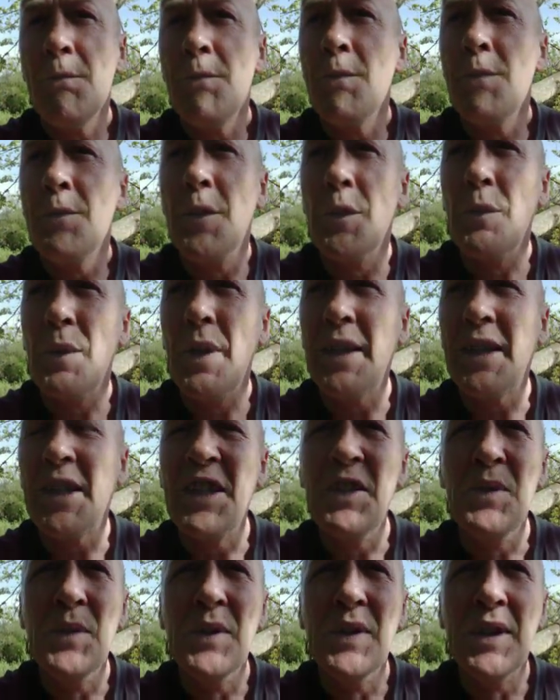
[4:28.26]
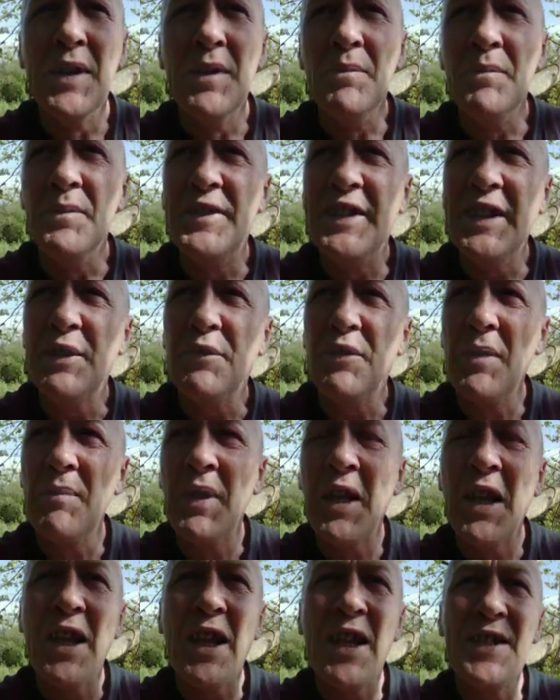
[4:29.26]
that we're going to
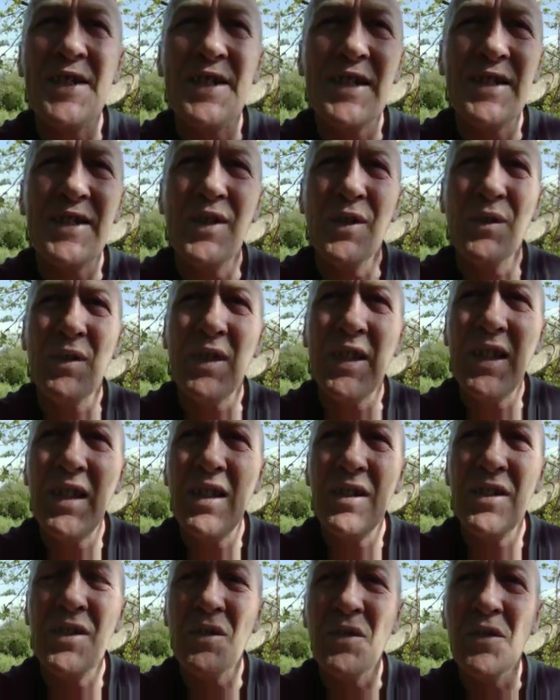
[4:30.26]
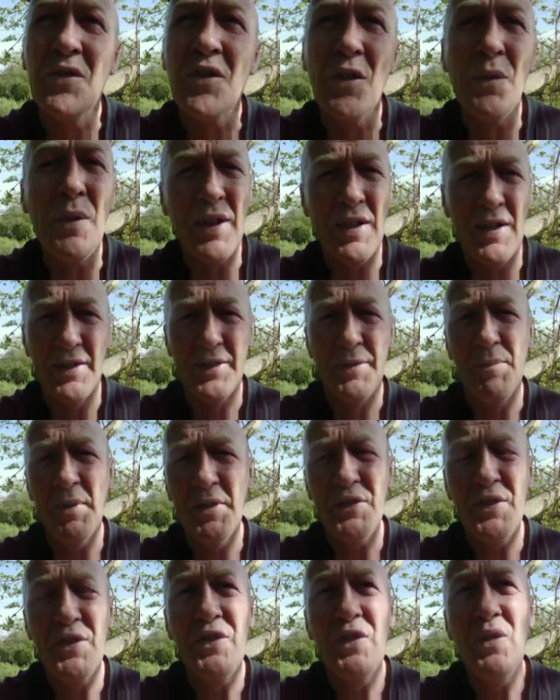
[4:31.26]
decriminalise it totally. You can grow it as
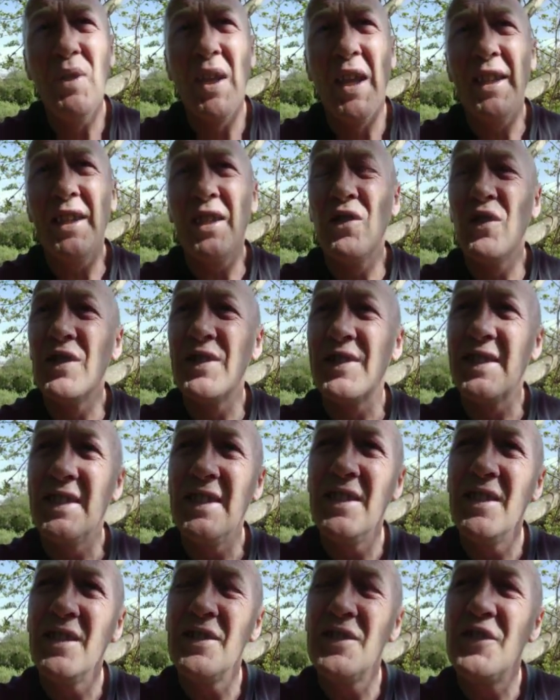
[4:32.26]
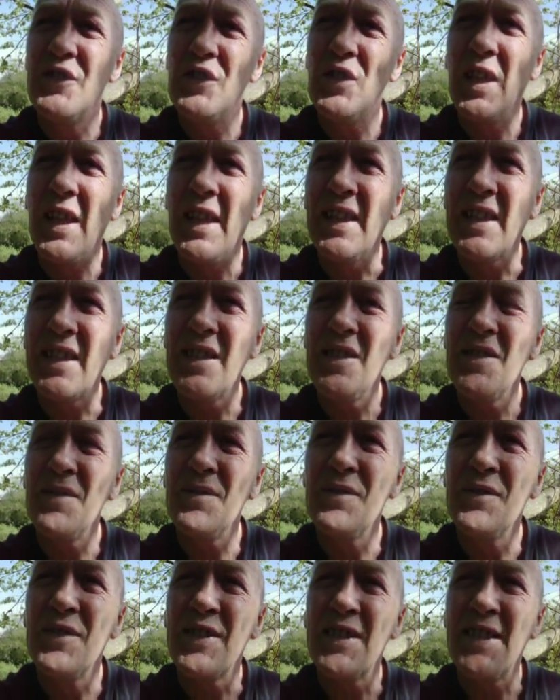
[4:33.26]
much as you like or as little as you like,
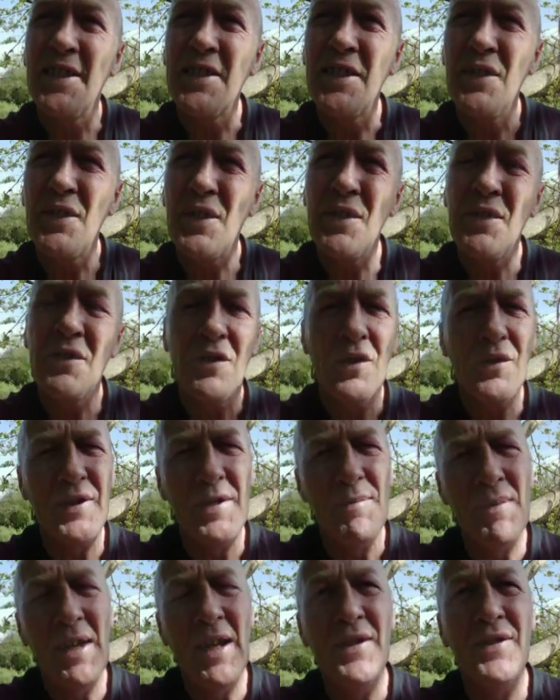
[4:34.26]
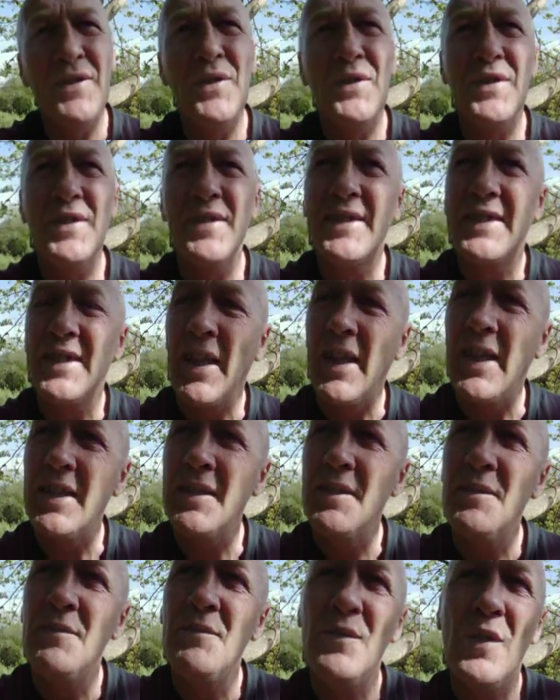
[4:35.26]
just like you can grow tomatoes and thyme
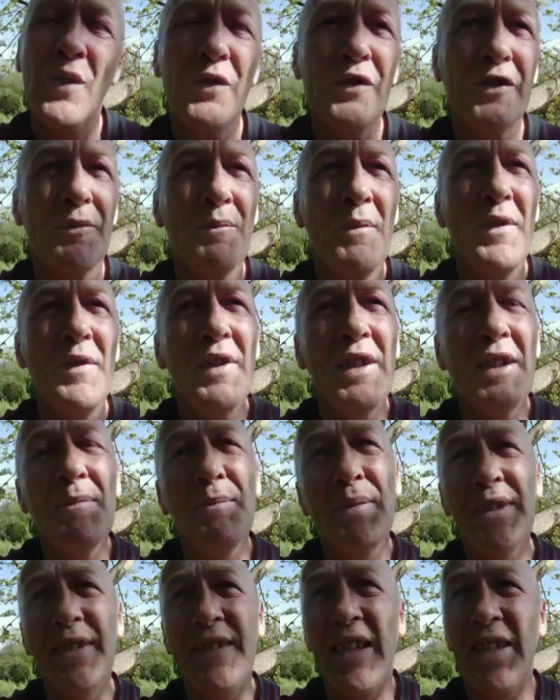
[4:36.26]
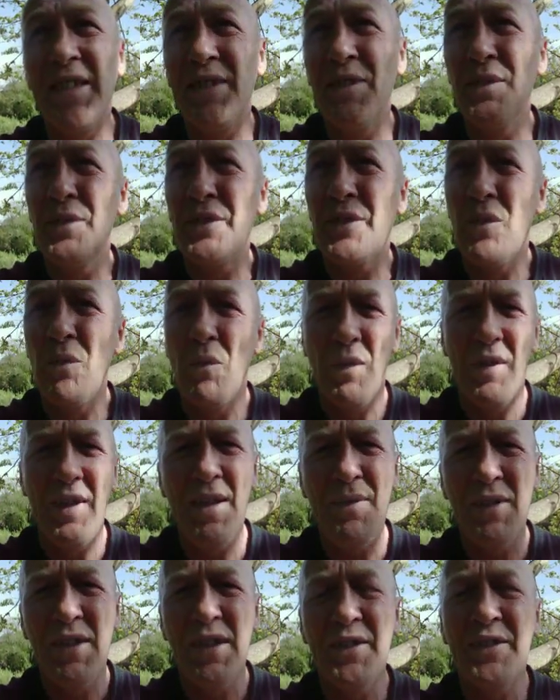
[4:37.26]
and rosemary and potatoes or
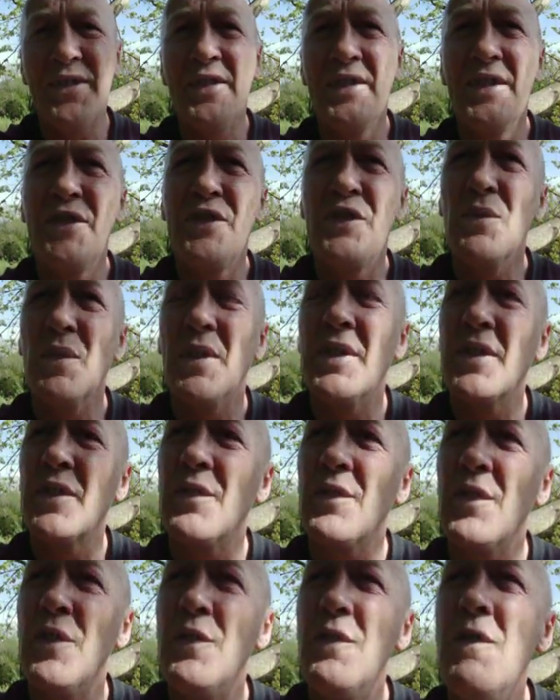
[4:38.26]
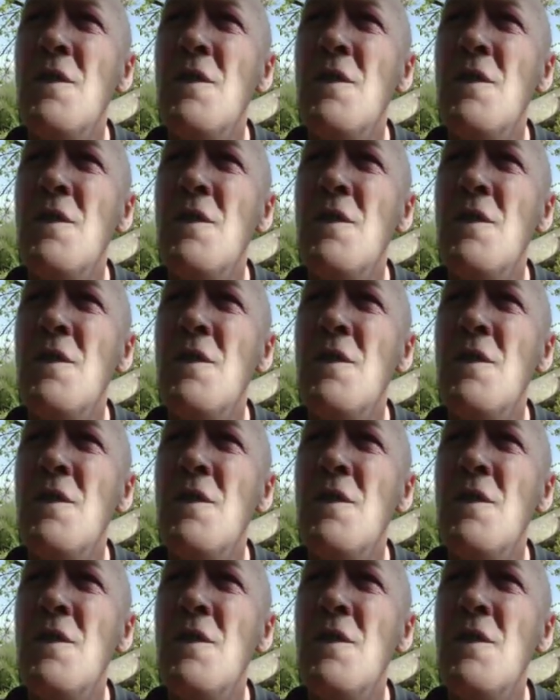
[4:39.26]
whatever else it is you want to grow.